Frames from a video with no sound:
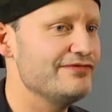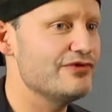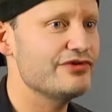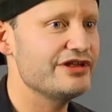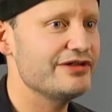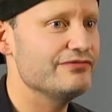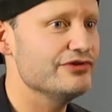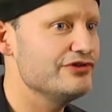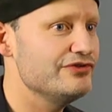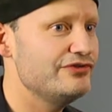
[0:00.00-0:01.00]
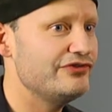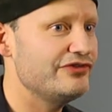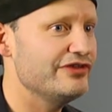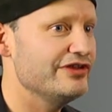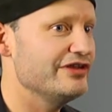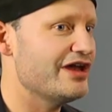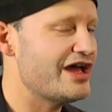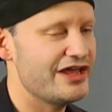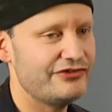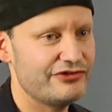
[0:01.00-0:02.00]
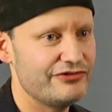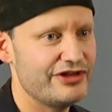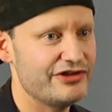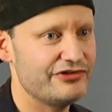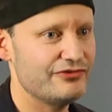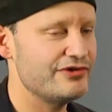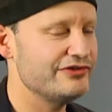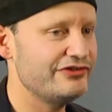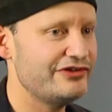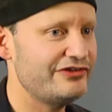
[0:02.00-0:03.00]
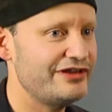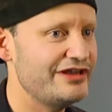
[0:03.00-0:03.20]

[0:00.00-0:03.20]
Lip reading: You've already reduced the ISO down to 160.